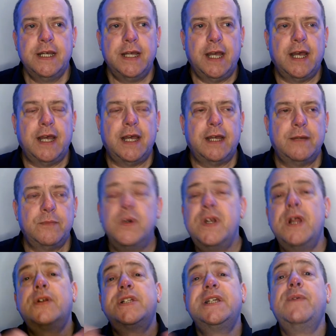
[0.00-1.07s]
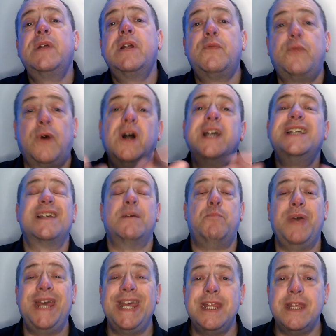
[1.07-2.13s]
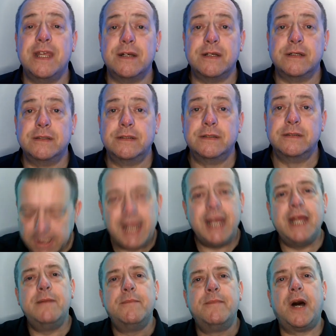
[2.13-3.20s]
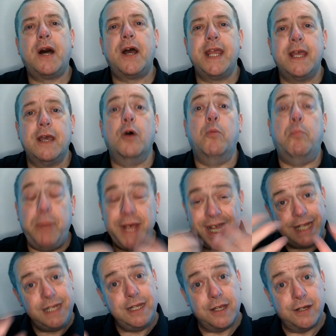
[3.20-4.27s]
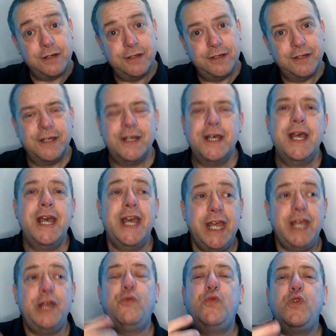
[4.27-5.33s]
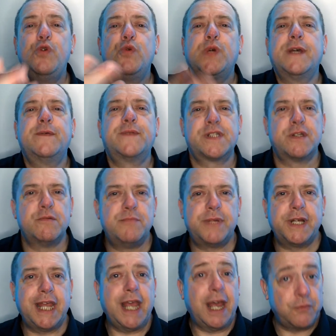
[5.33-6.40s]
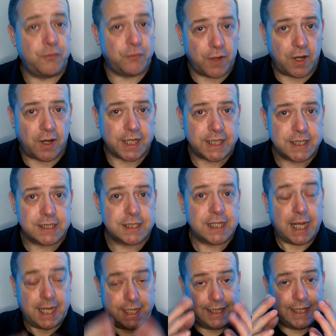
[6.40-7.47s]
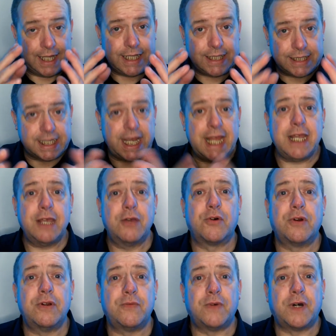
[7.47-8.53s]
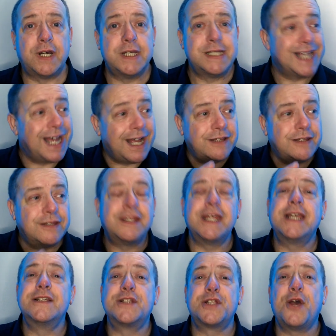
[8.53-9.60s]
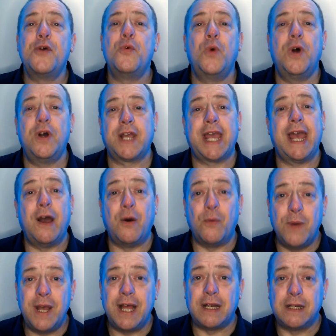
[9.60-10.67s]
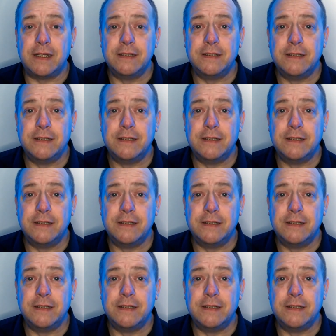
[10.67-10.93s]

Uh, well, not even advice, opinion in my opinion, if you give somebody advice, they take your advice, and things don't work out well,